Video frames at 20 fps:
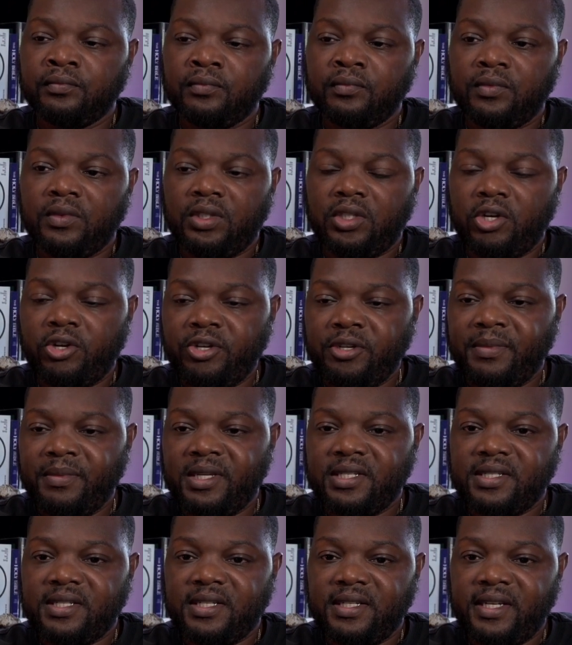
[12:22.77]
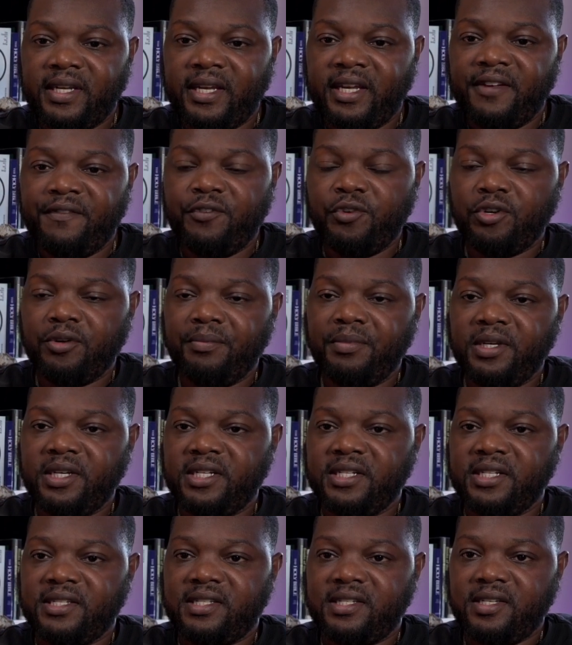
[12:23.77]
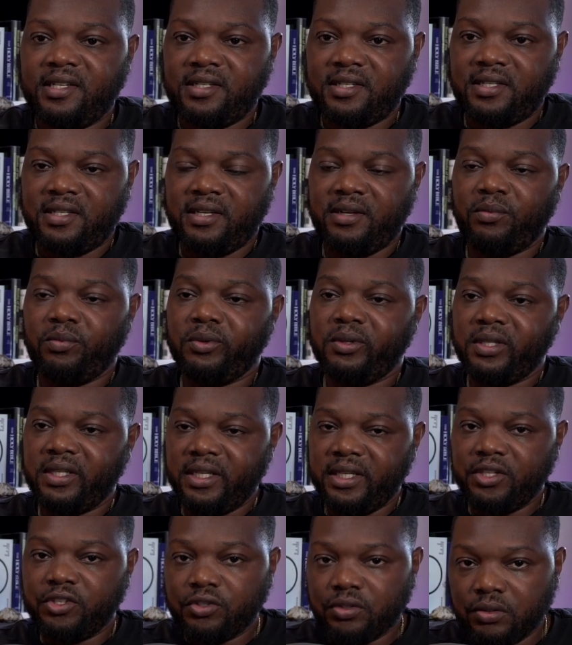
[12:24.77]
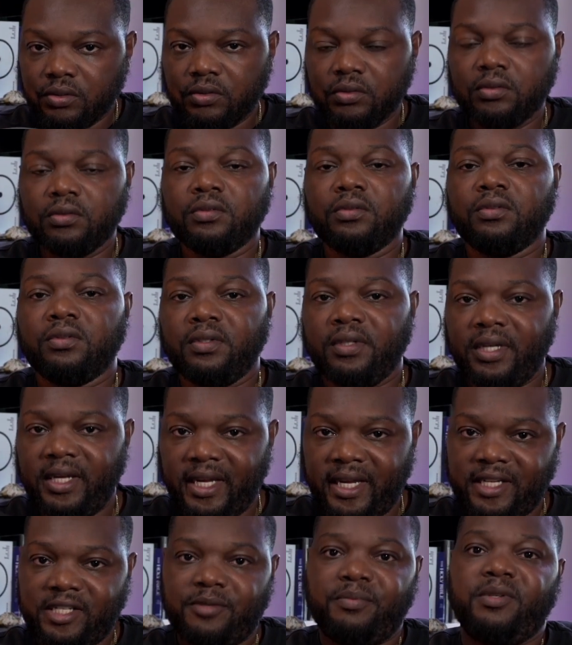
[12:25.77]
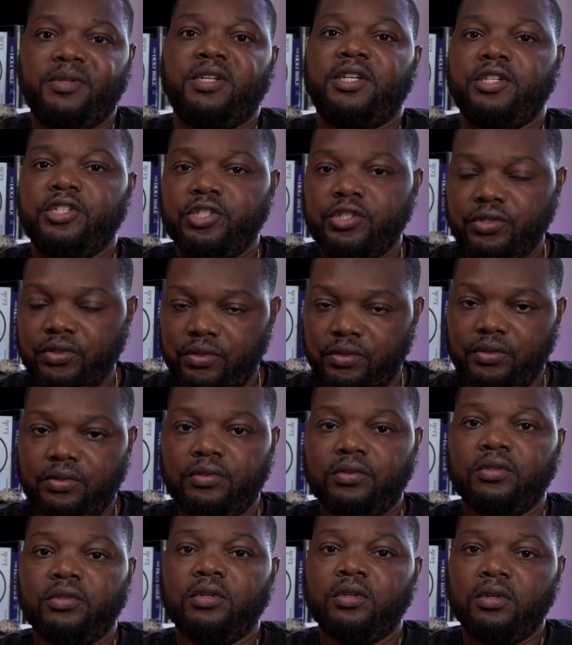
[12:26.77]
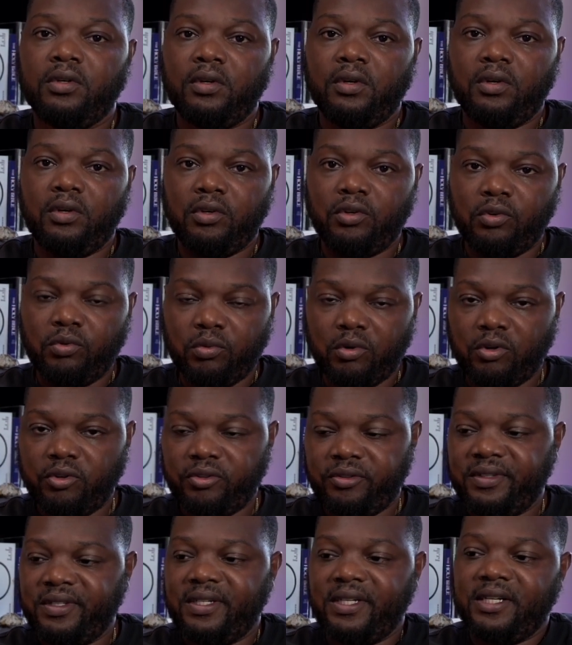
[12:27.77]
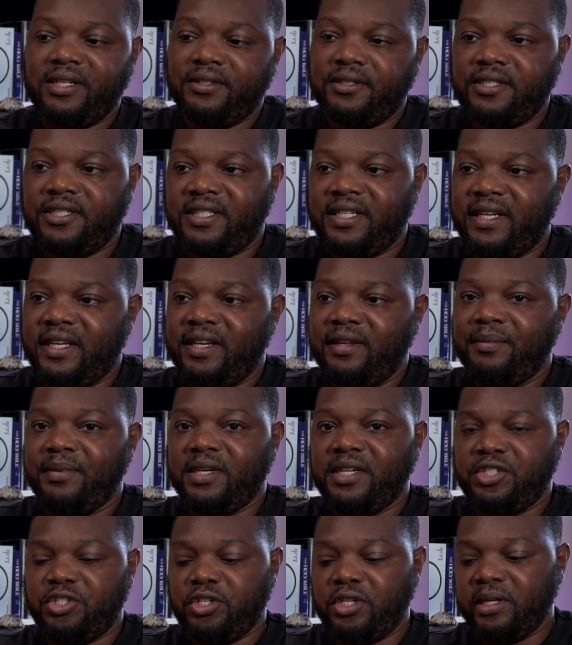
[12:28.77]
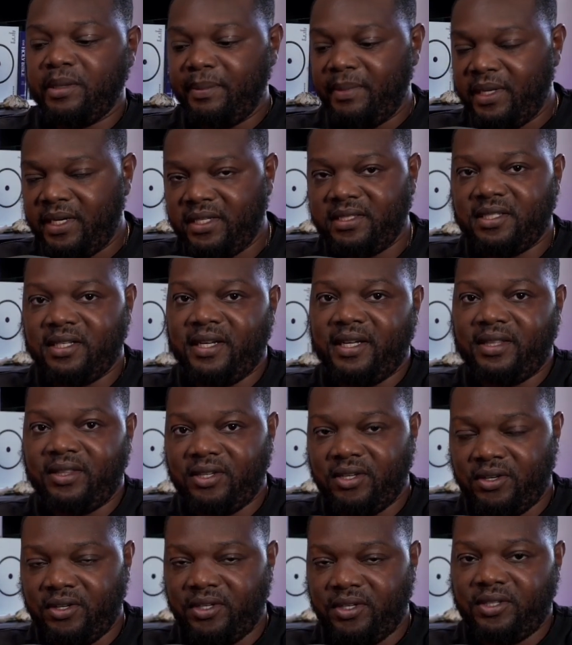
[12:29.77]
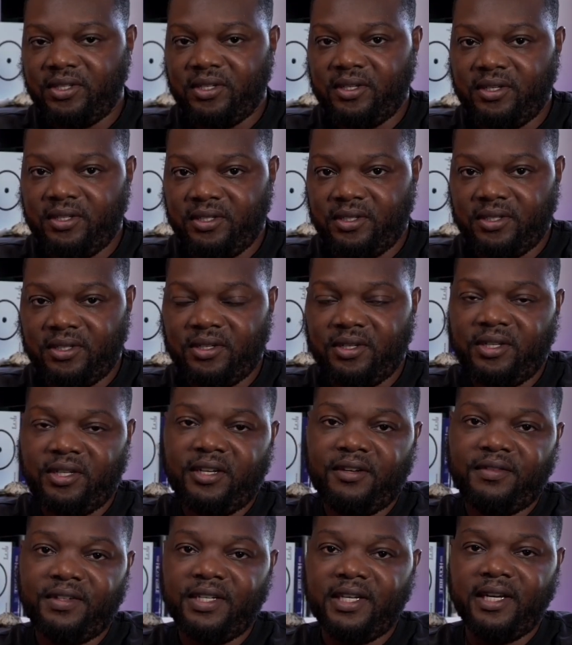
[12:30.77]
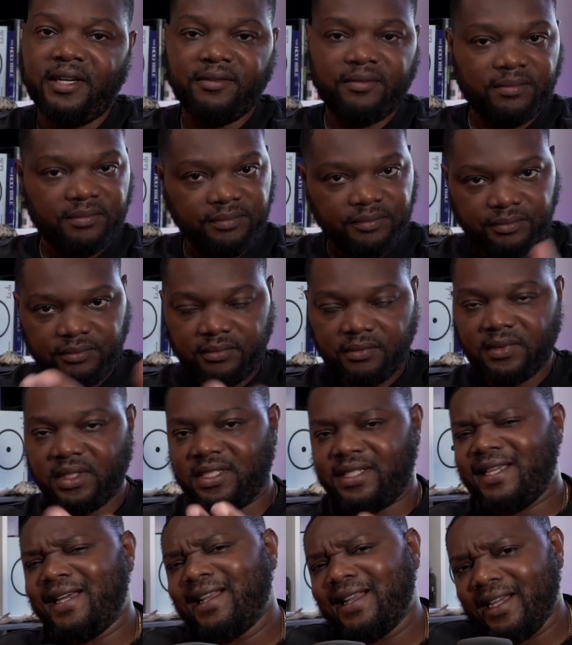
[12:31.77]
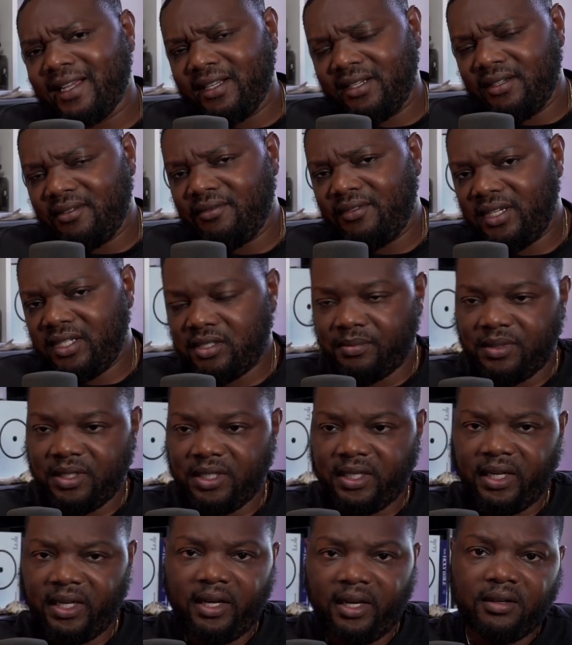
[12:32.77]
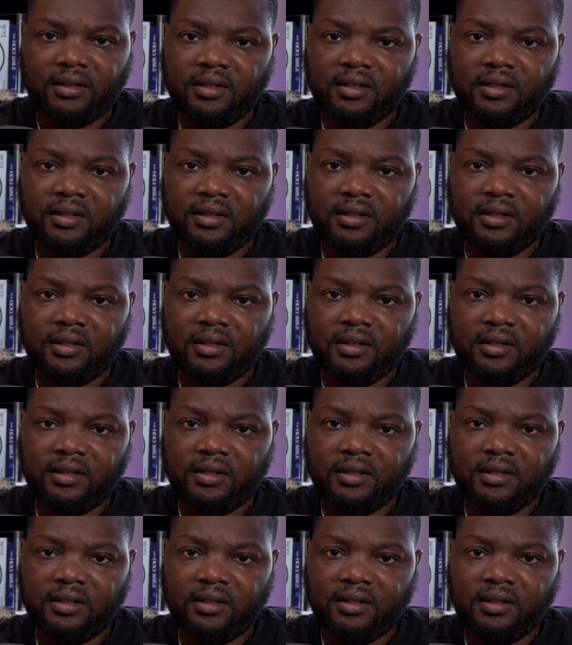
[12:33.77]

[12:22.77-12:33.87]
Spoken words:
30 minutes a day, if you can be consistent, will lead to exponential growth and understanding because you're committing to that 30, 30, 30 every day. It's kind of like an investment account.